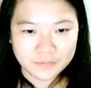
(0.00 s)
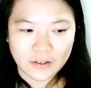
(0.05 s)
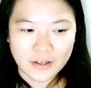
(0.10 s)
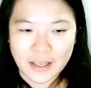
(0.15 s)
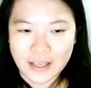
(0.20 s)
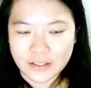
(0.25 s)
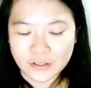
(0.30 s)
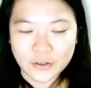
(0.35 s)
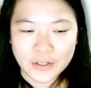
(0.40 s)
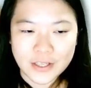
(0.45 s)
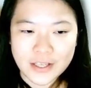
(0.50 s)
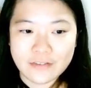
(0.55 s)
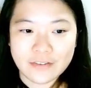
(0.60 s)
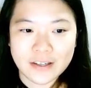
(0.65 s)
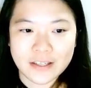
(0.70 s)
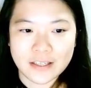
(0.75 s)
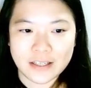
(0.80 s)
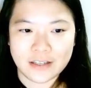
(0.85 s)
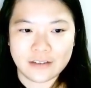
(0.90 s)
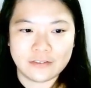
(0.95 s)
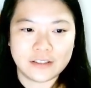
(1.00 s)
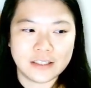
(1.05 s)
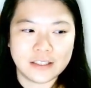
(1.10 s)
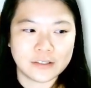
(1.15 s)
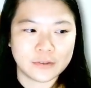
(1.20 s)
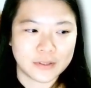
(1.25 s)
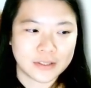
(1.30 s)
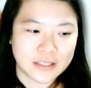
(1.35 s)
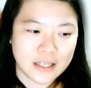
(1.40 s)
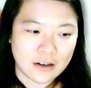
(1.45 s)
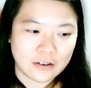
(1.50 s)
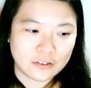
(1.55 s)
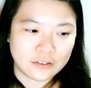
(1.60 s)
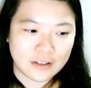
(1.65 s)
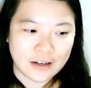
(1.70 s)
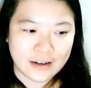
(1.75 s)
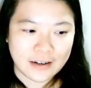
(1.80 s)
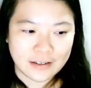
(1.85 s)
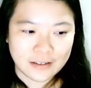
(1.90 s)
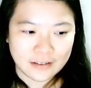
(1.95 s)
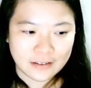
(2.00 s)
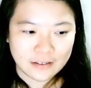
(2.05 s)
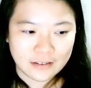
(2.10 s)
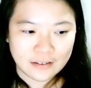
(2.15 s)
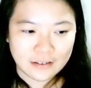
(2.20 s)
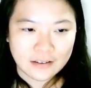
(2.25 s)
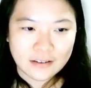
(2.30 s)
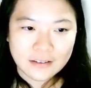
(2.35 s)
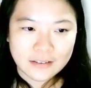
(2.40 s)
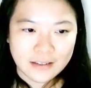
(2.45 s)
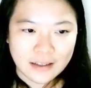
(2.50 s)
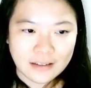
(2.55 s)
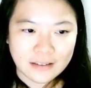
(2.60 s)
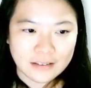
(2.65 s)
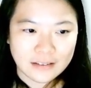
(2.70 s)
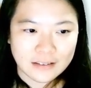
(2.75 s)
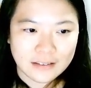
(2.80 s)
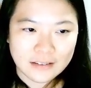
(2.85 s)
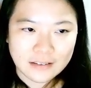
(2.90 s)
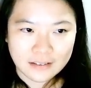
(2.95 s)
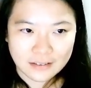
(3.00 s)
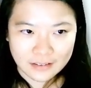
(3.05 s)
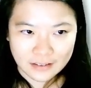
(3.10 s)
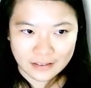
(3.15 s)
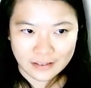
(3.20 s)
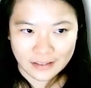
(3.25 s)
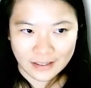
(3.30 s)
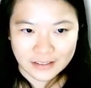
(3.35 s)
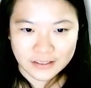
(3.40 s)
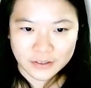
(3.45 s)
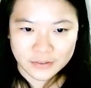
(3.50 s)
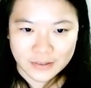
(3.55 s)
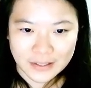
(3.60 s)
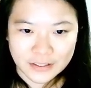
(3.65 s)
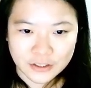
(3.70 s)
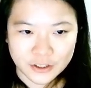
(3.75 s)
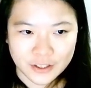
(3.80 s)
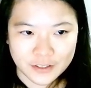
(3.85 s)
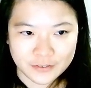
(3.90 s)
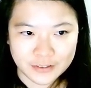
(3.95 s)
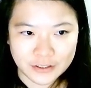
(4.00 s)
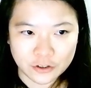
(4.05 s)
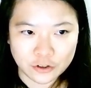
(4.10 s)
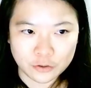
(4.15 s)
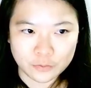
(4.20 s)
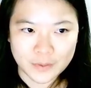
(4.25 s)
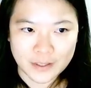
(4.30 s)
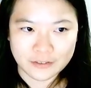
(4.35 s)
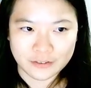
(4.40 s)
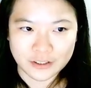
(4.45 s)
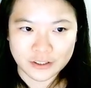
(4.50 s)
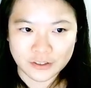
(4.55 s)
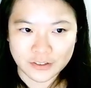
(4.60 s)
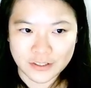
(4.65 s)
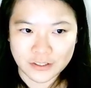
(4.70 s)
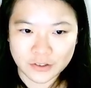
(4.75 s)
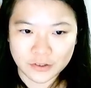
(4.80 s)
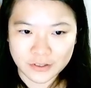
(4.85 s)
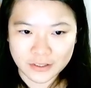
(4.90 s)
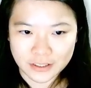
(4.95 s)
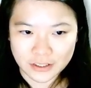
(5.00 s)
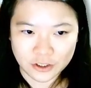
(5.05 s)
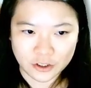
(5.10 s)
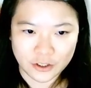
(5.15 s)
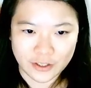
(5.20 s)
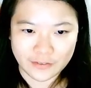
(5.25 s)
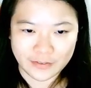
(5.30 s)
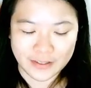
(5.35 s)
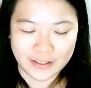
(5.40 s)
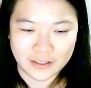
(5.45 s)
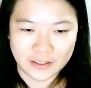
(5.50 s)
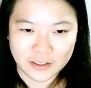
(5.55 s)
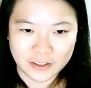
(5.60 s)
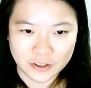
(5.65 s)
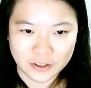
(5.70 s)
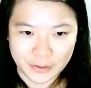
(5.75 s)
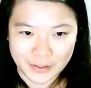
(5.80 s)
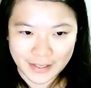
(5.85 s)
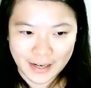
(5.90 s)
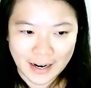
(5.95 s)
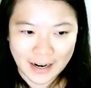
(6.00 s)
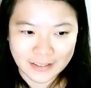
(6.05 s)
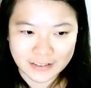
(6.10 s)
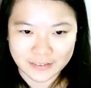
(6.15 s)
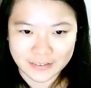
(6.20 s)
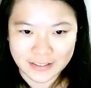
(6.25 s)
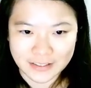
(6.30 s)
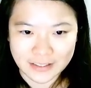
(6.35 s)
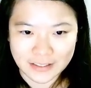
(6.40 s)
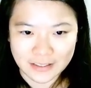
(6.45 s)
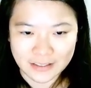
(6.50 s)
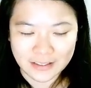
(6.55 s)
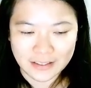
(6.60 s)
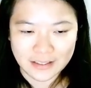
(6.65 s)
Okay, so even if this was count, right, then the next one should have been suit preference already. So this should have been showing hearts already.